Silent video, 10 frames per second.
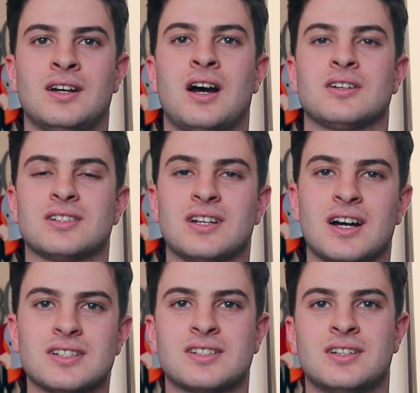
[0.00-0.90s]
How's it,
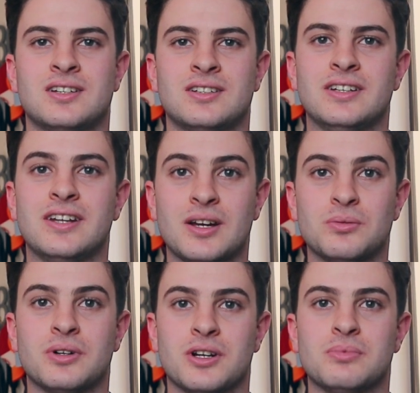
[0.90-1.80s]
guys? Today
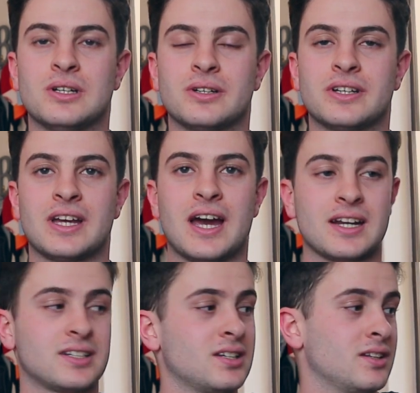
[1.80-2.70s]
we're going to be looking
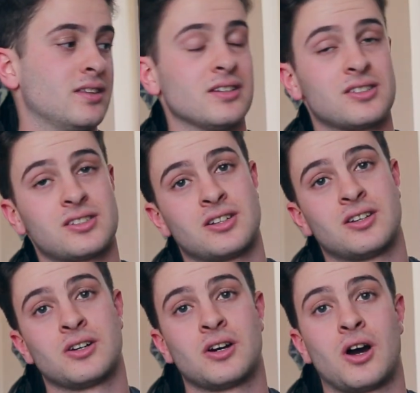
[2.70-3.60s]
at this
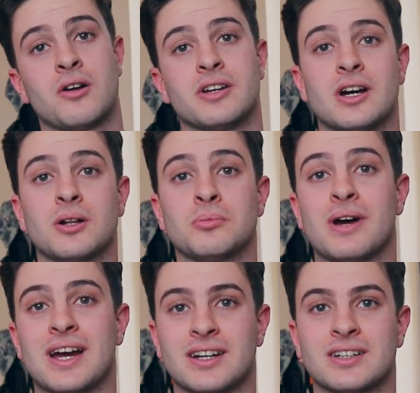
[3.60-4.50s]
Orial
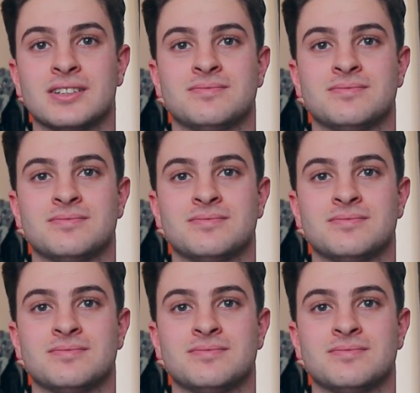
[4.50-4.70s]
bag.